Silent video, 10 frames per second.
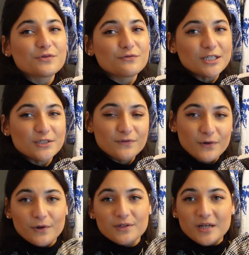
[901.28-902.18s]
will reach
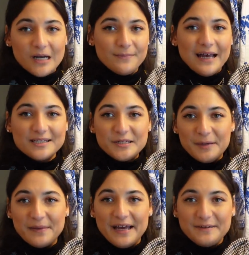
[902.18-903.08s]
for time and time
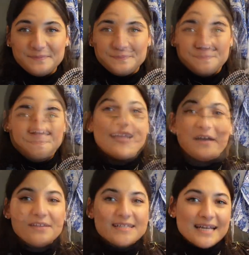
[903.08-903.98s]
again. Now,
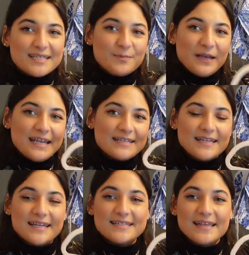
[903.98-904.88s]
this next piece
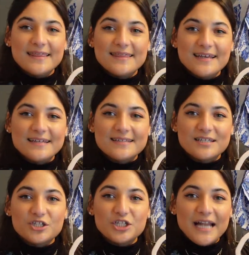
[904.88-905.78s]
is this
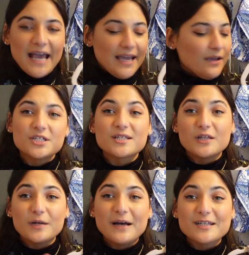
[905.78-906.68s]
gilet, which is a
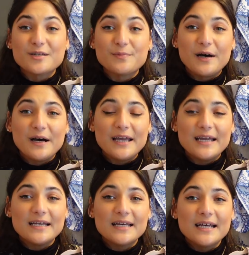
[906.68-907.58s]
sewing pattern
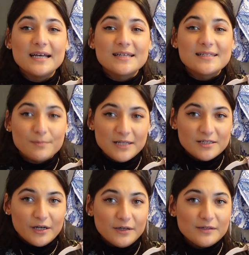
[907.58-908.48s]
by Simply
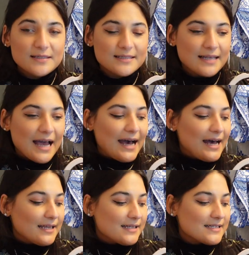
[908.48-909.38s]
Sews,
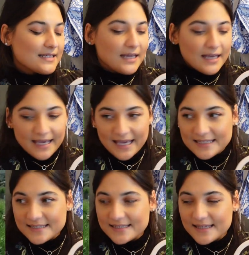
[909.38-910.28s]
and
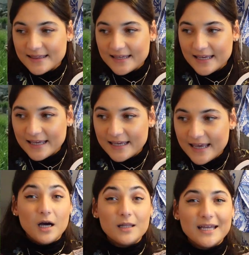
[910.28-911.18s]
it's the,
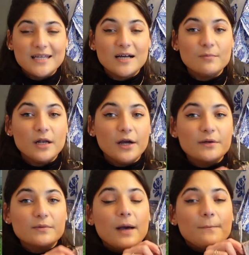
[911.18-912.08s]
I'll link it down below,
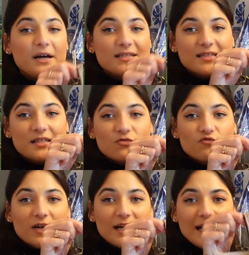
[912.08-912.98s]
but it's this
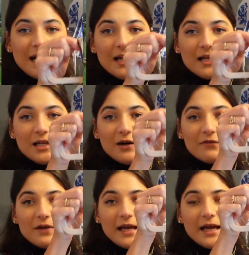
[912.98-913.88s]
really
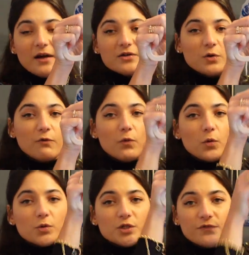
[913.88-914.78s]
lovely sort of
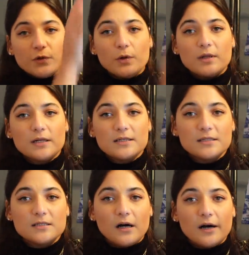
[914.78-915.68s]
waterfall
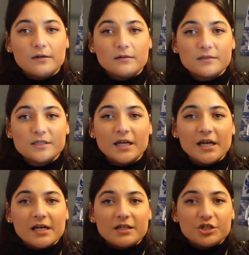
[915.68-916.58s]
styled
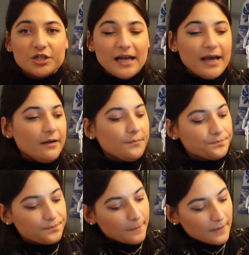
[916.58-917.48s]
gilet
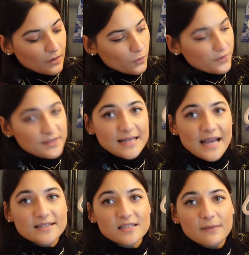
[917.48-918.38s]
with this
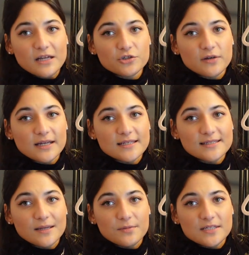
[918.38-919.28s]
asymmetric
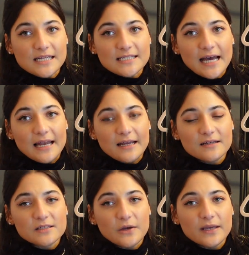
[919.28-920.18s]
zip detailing,
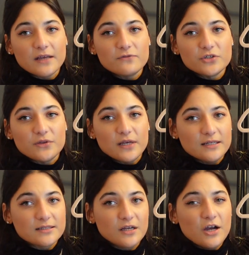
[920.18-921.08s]
so it gives you
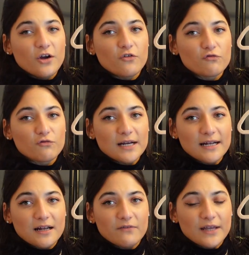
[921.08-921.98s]
this really
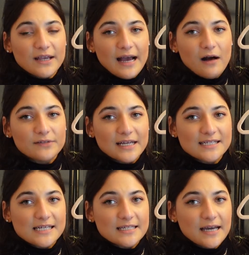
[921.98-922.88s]
lovely cowl neck
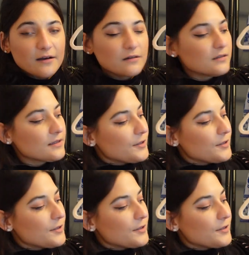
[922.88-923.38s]
detail.